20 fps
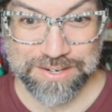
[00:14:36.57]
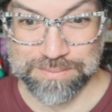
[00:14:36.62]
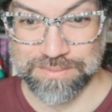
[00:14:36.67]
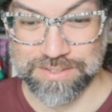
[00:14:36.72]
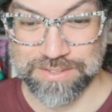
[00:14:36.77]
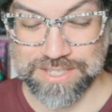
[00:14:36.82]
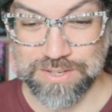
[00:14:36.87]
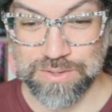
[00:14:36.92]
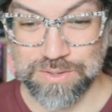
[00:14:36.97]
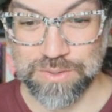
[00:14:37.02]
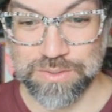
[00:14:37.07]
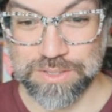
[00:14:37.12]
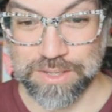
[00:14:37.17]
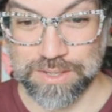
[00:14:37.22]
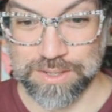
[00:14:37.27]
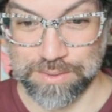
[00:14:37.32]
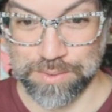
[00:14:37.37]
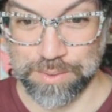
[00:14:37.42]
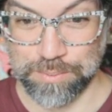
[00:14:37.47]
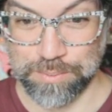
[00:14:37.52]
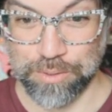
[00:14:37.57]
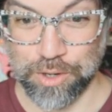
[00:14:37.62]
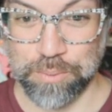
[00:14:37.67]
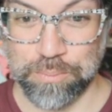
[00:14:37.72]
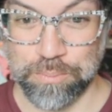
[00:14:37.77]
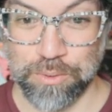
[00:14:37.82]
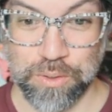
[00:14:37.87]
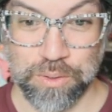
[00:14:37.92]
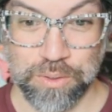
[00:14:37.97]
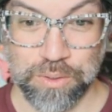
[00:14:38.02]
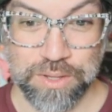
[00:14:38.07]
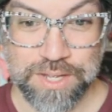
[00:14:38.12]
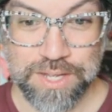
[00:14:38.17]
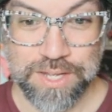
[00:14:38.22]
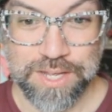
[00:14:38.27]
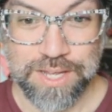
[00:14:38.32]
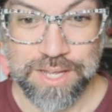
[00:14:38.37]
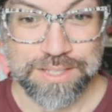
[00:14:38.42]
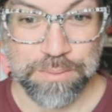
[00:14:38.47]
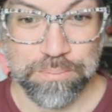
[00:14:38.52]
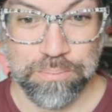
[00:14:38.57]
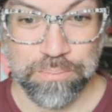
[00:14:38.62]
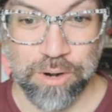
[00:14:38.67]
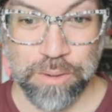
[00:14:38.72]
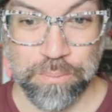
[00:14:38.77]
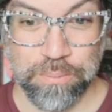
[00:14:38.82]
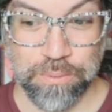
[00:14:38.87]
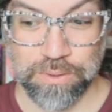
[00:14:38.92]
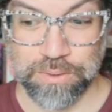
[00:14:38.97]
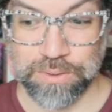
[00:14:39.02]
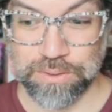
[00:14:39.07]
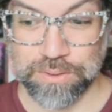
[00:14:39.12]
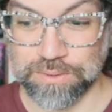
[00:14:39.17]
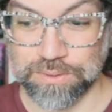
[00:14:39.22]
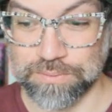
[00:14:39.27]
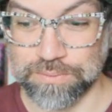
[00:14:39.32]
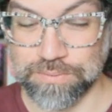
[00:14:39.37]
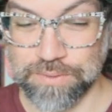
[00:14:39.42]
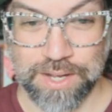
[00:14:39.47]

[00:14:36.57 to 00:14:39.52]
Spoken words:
The purple